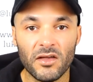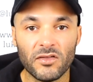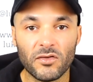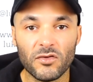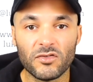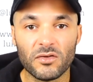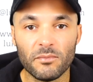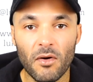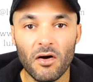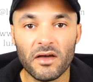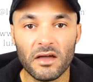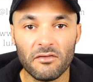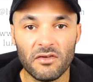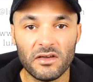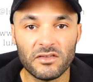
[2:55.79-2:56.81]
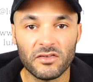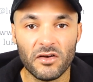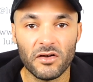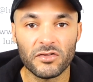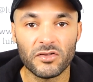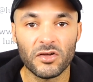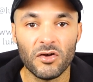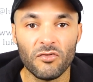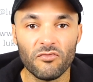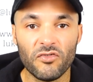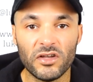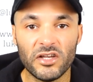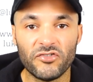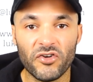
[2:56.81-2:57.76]
Do some market research.
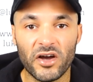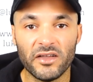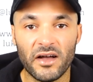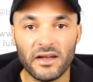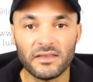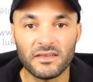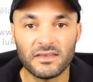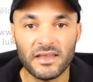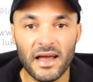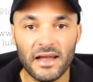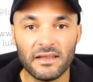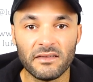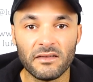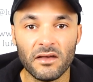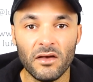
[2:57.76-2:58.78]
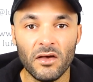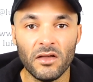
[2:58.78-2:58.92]
Really try and understand